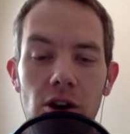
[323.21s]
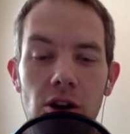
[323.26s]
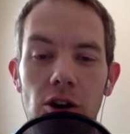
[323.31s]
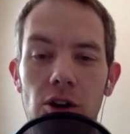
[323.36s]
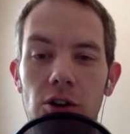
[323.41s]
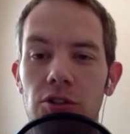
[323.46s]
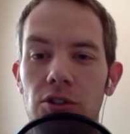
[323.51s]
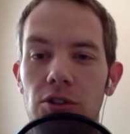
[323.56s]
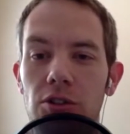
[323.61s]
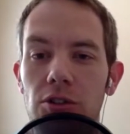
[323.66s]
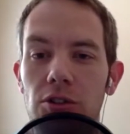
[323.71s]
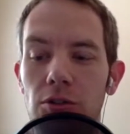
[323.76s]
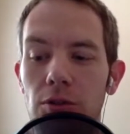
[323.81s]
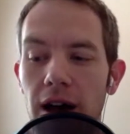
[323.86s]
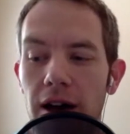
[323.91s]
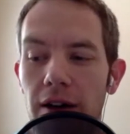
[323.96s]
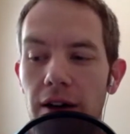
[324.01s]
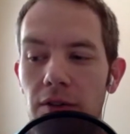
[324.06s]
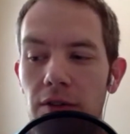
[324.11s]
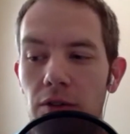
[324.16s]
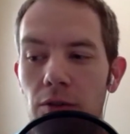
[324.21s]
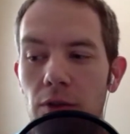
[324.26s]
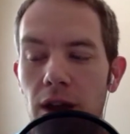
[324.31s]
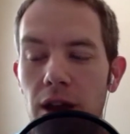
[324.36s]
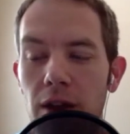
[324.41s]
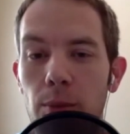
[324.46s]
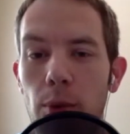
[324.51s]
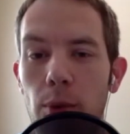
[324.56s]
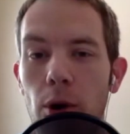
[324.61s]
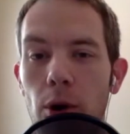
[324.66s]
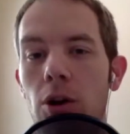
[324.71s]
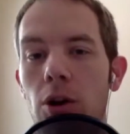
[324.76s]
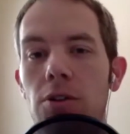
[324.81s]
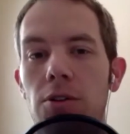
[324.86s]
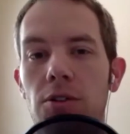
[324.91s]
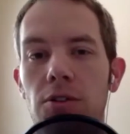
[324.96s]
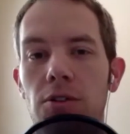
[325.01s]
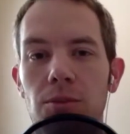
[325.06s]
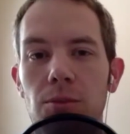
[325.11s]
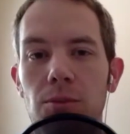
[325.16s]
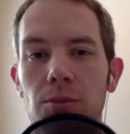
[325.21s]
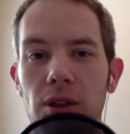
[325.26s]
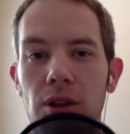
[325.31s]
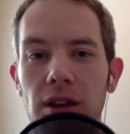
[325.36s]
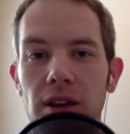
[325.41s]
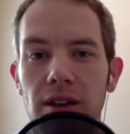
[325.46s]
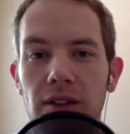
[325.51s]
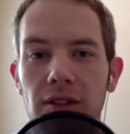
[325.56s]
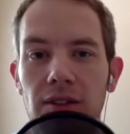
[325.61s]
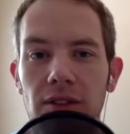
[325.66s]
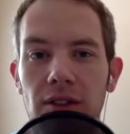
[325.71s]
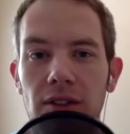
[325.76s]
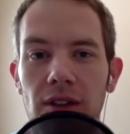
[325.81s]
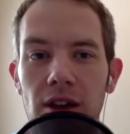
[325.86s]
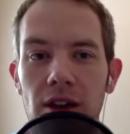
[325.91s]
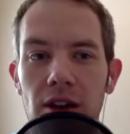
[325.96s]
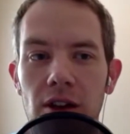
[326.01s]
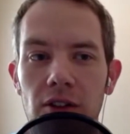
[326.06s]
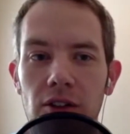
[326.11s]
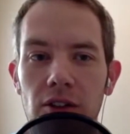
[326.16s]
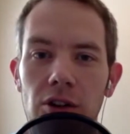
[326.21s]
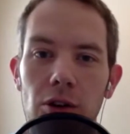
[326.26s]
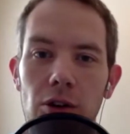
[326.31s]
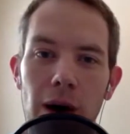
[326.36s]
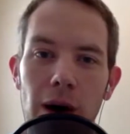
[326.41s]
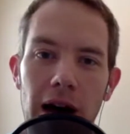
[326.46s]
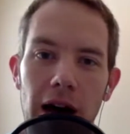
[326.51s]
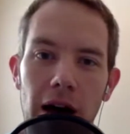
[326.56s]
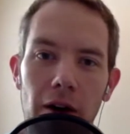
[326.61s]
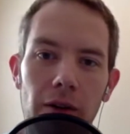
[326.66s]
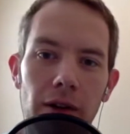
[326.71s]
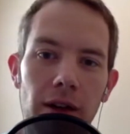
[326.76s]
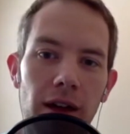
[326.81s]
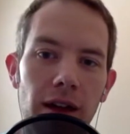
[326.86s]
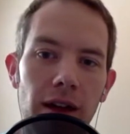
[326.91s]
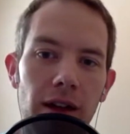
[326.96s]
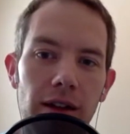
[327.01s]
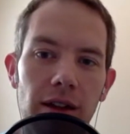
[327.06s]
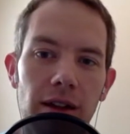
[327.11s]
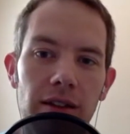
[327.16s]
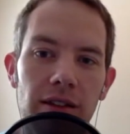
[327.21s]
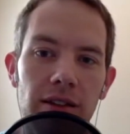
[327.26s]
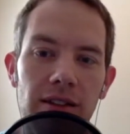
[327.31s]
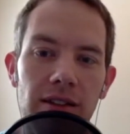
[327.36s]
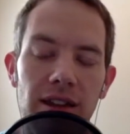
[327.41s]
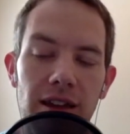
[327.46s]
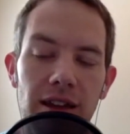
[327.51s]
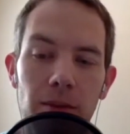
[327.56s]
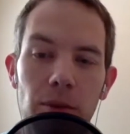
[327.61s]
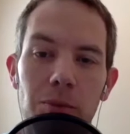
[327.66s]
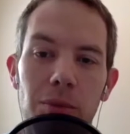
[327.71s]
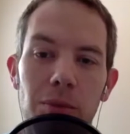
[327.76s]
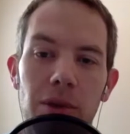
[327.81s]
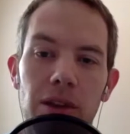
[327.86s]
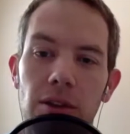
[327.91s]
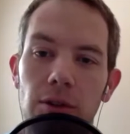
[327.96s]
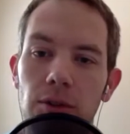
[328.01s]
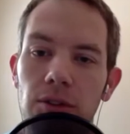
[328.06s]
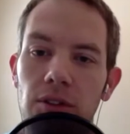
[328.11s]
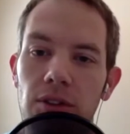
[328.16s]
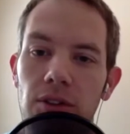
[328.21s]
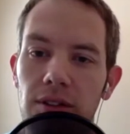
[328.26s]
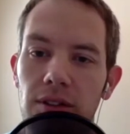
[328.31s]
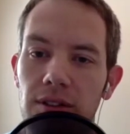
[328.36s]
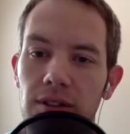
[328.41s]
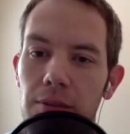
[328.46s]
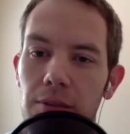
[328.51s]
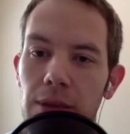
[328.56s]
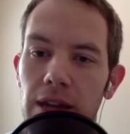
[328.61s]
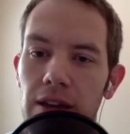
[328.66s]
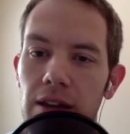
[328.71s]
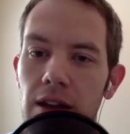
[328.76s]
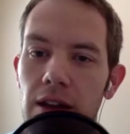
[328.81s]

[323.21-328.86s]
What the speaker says: Or do you have the right partners in place to go out and to implement those things? I mean,